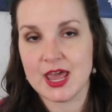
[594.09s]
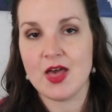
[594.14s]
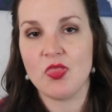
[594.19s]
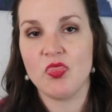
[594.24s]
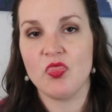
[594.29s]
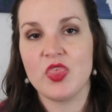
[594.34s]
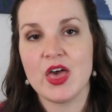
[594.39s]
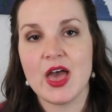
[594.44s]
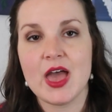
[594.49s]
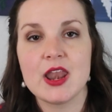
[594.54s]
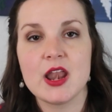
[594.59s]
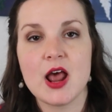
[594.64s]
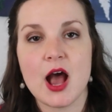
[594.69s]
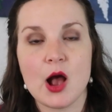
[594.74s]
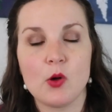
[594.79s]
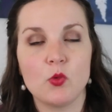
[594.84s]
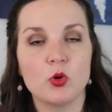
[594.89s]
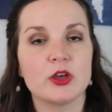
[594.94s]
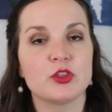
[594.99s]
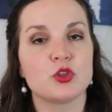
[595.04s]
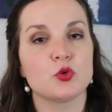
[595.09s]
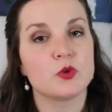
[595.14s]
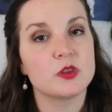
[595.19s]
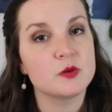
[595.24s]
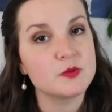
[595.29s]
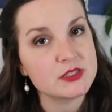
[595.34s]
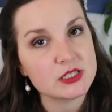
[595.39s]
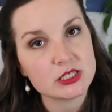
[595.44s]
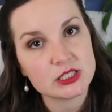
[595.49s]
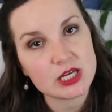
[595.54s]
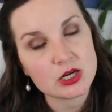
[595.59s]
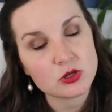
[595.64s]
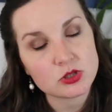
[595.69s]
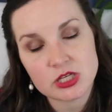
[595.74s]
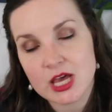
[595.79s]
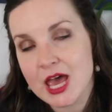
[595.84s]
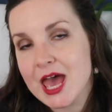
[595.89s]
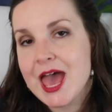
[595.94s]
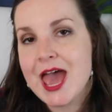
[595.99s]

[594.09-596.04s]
and then I will get the rhythm sticks out